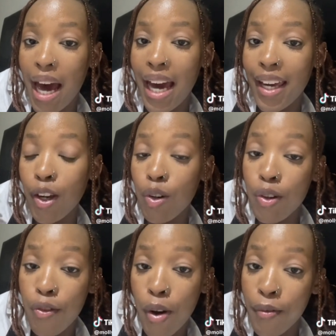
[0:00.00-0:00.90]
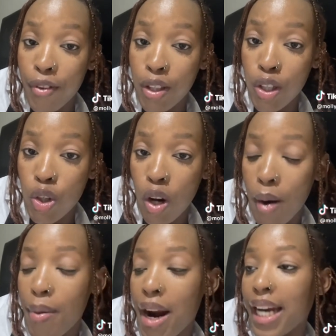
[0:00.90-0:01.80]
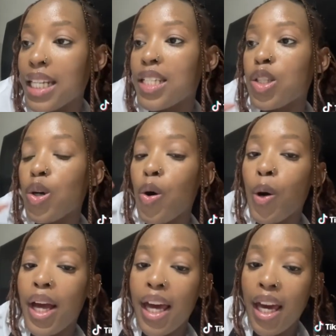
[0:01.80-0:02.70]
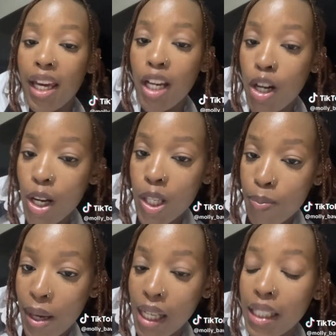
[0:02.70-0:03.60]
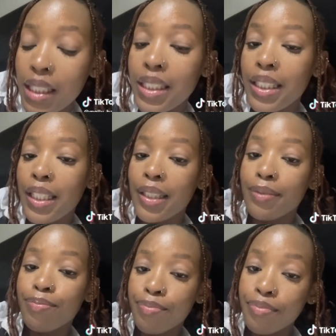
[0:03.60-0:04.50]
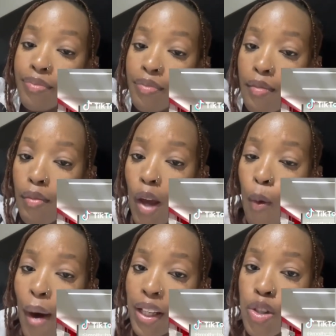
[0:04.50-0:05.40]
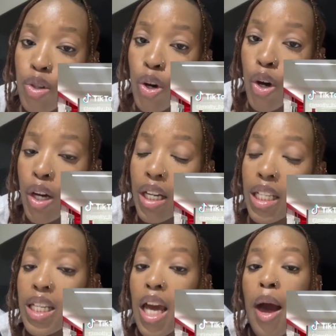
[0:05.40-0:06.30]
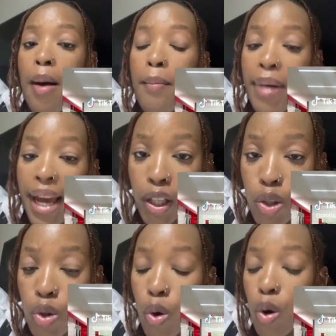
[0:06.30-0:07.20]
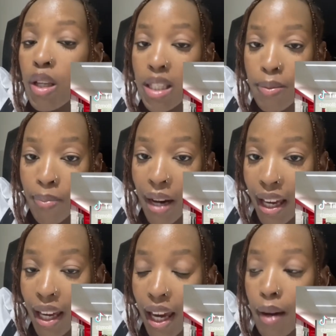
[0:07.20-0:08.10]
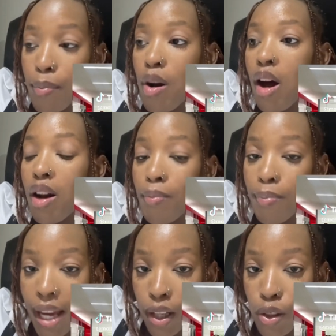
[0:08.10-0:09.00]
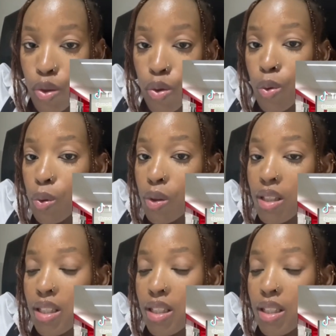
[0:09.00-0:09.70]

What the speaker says: a uniform for this job, right? So a cross belt, a white shirt, black shorts, black apron, black shoes.